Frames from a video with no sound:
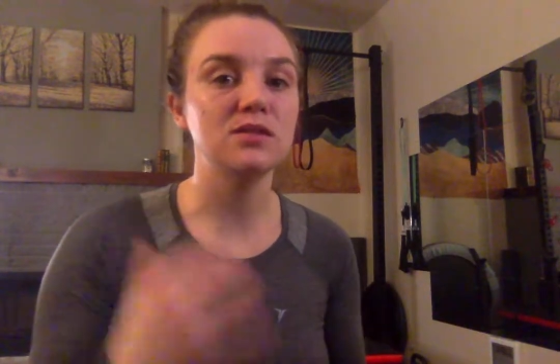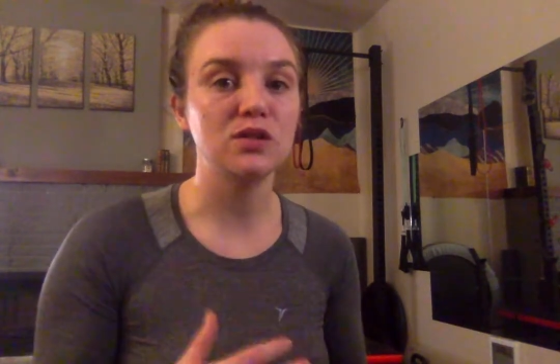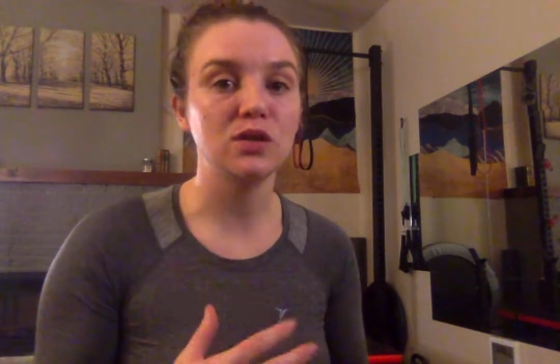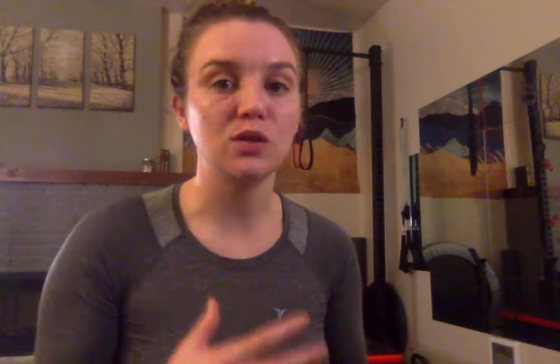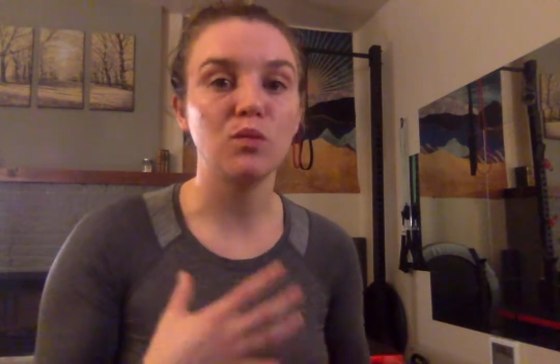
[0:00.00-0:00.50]

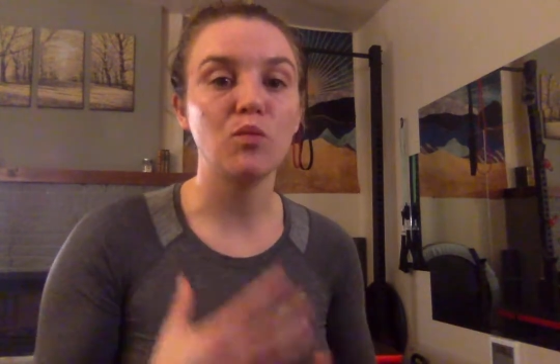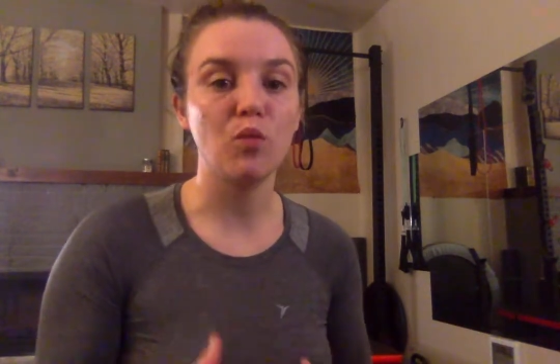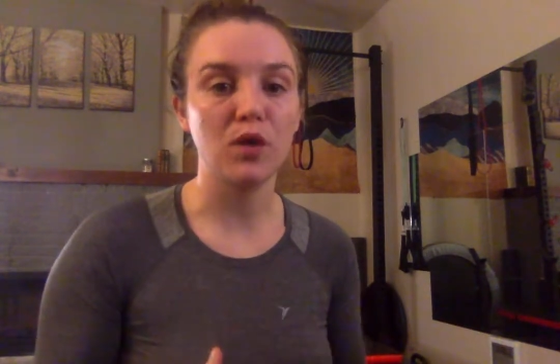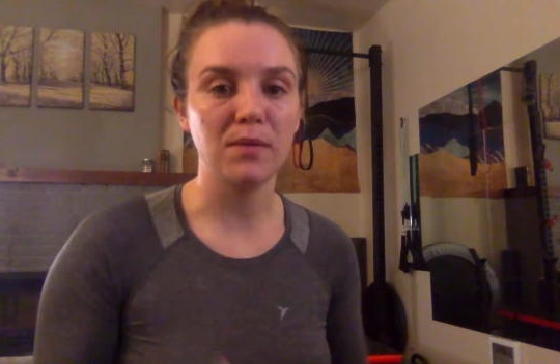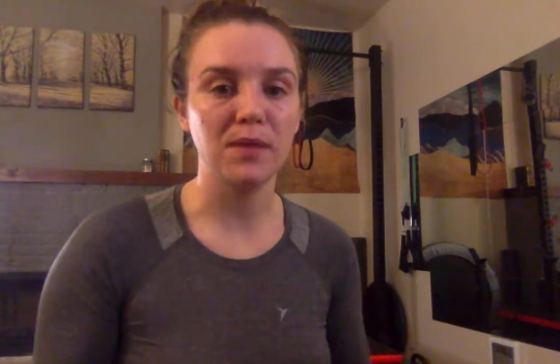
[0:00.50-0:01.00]
to
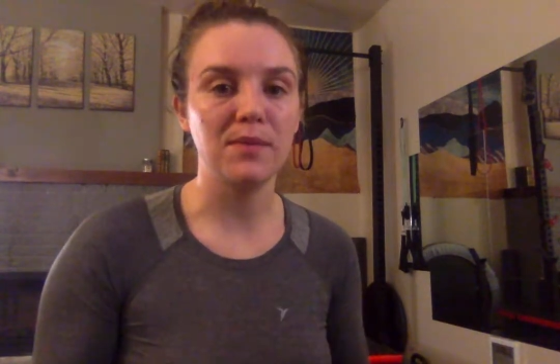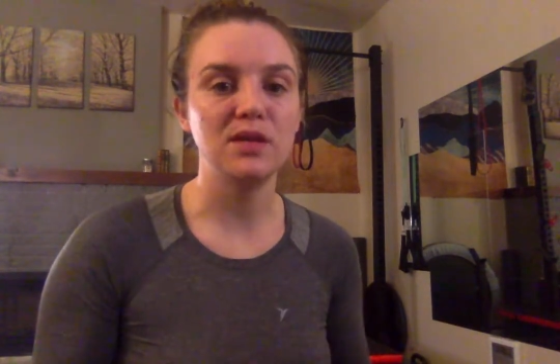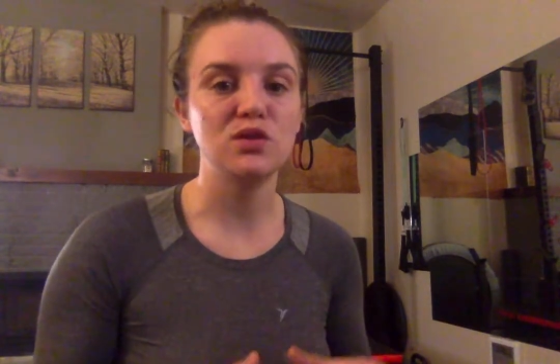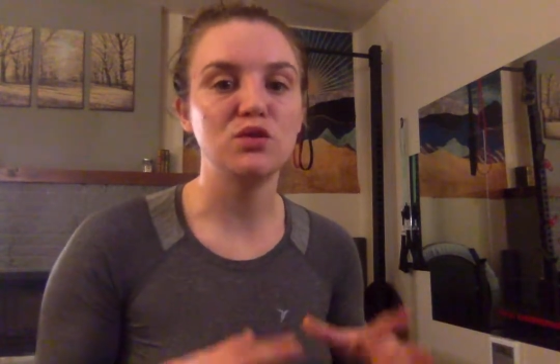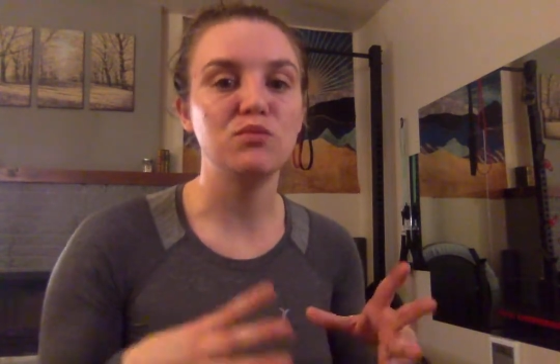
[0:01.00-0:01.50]
warm up and
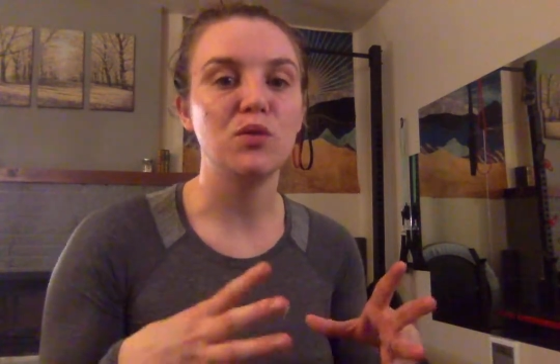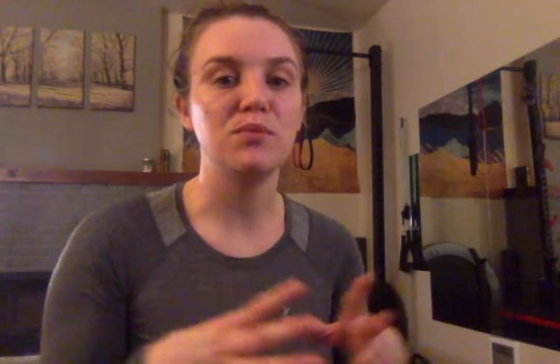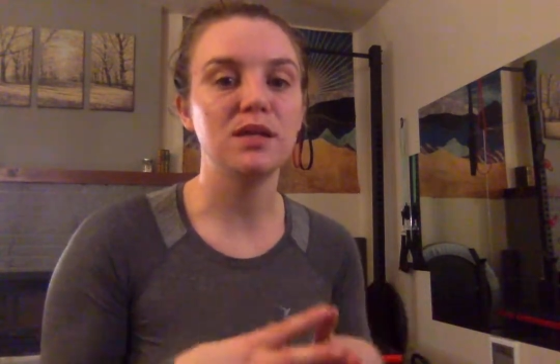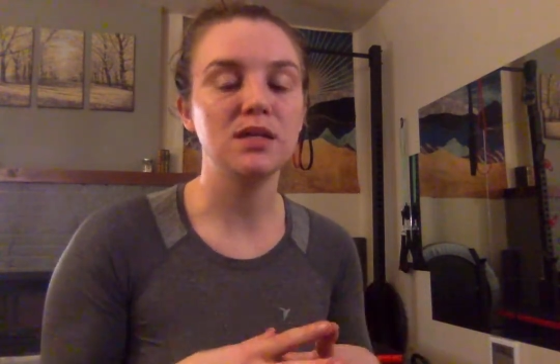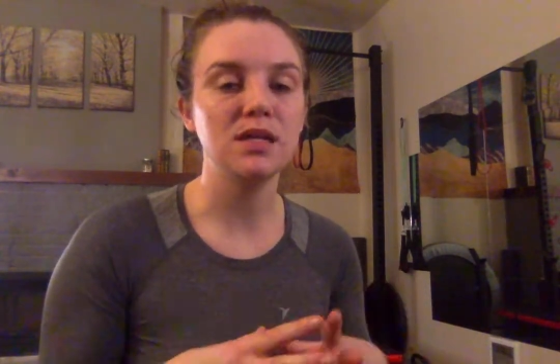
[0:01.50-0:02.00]
do
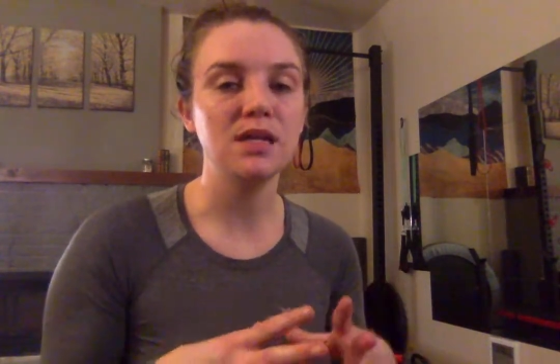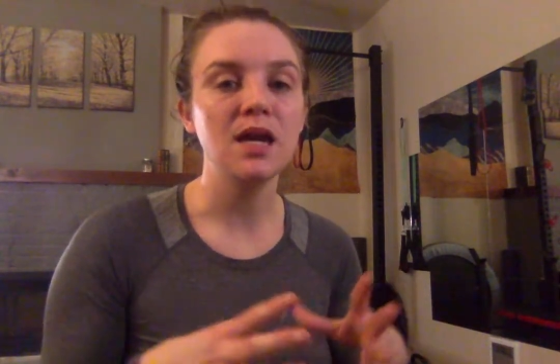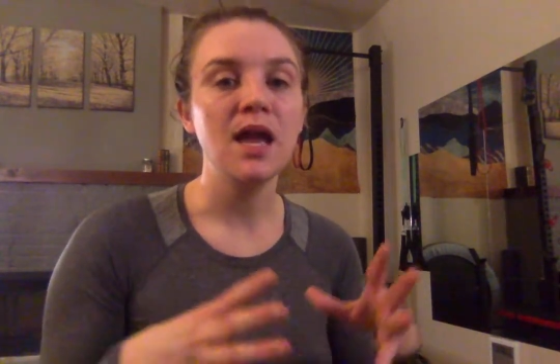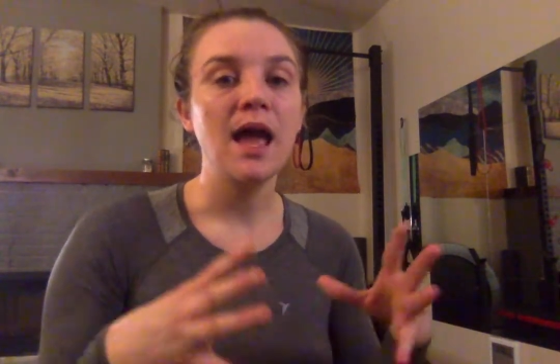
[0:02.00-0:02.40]
mobility